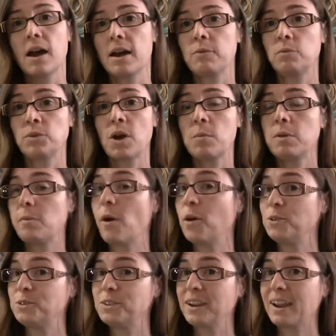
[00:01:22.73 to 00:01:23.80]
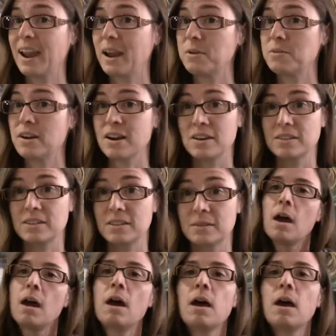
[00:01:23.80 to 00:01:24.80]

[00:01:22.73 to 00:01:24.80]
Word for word: I will not be posting anywhere else.